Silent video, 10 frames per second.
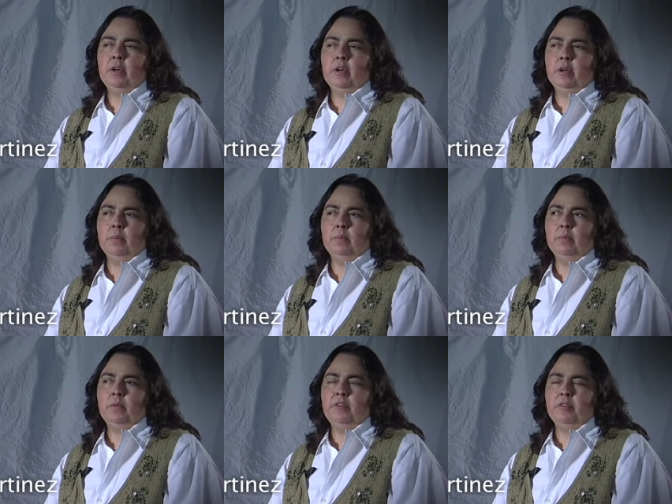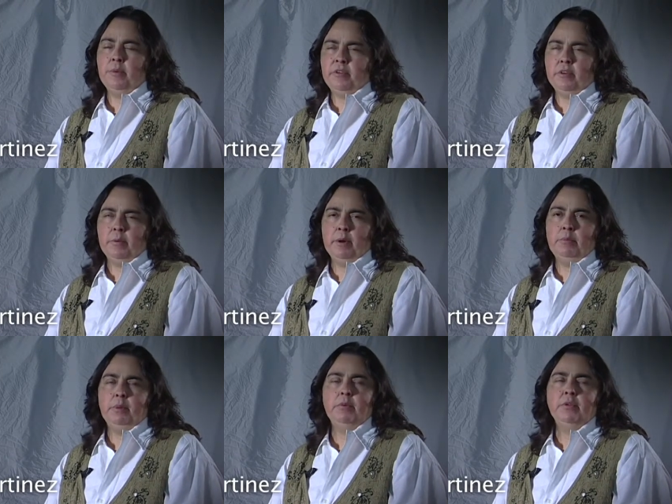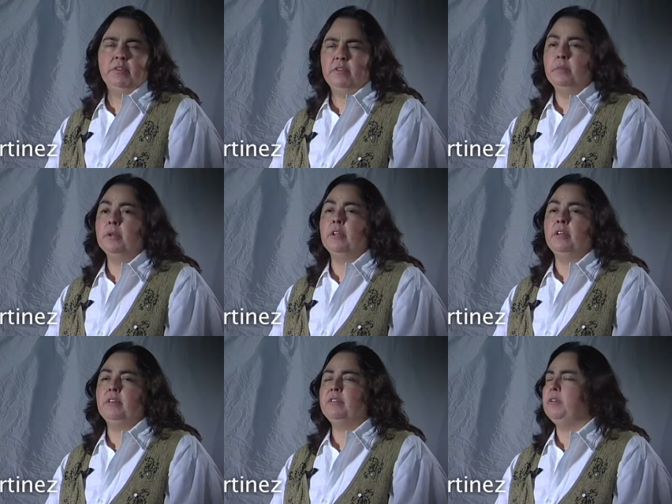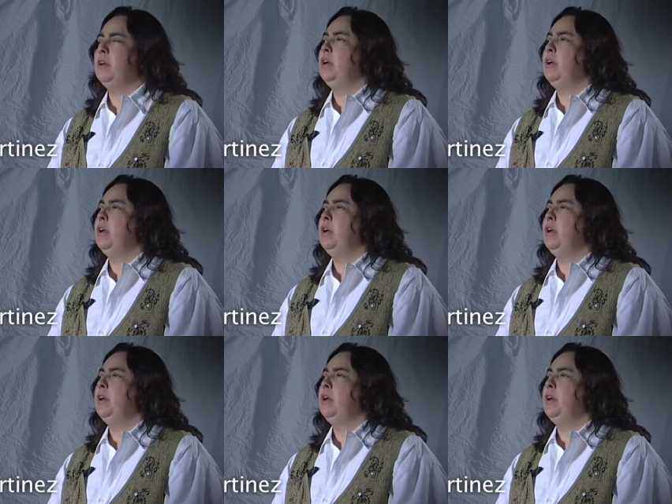um, information about people with disabilities.